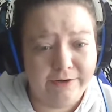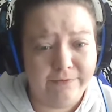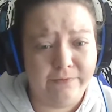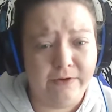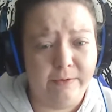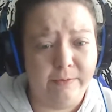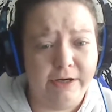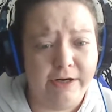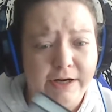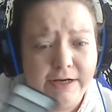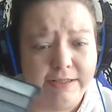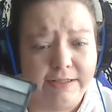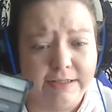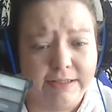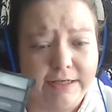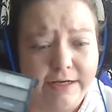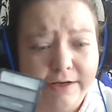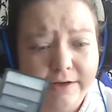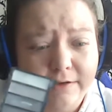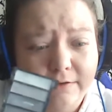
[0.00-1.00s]
if anybody has this
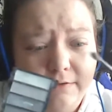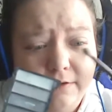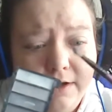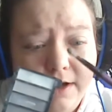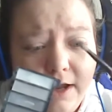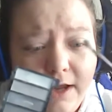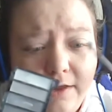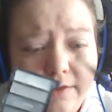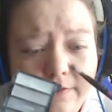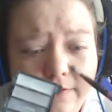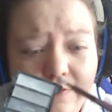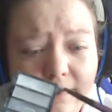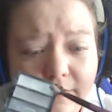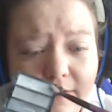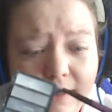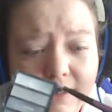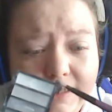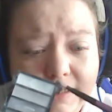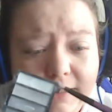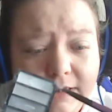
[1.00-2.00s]
kit,
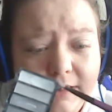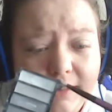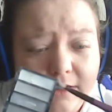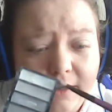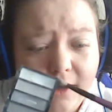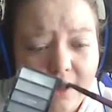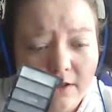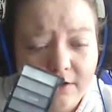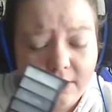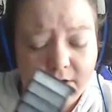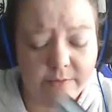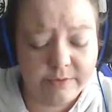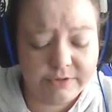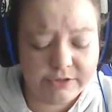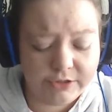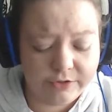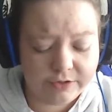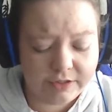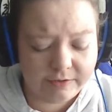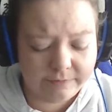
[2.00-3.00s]
this is the color I was
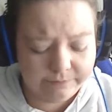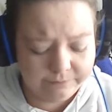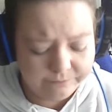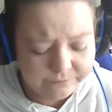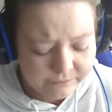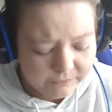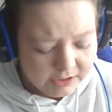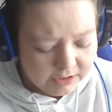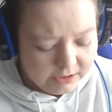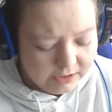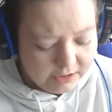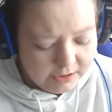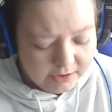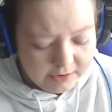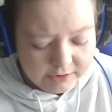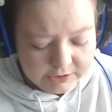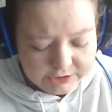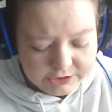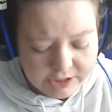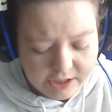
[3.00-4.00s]
using.
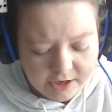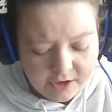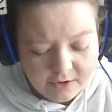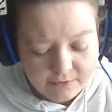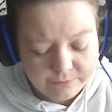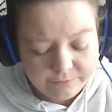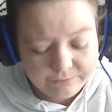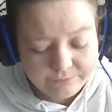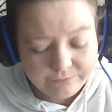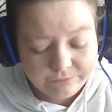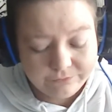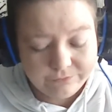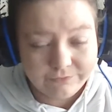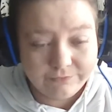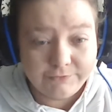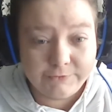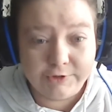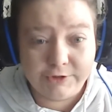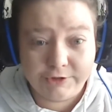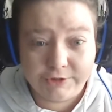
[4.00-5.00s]
So,
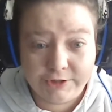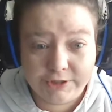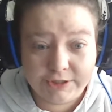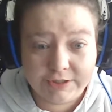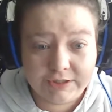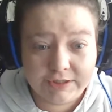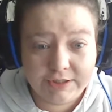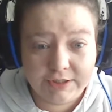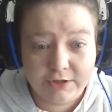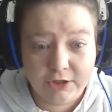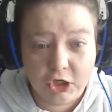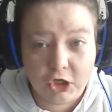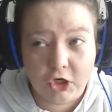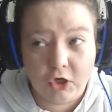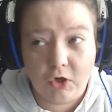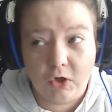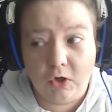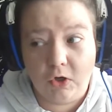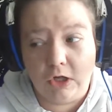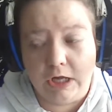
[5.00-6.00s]
just a
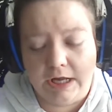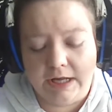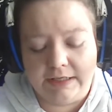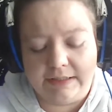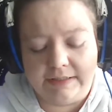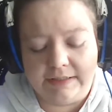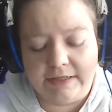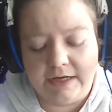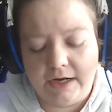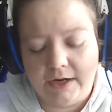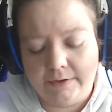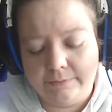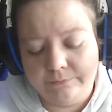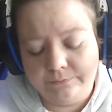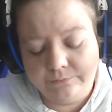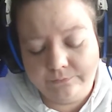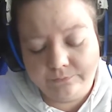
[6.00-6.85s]
little heads up.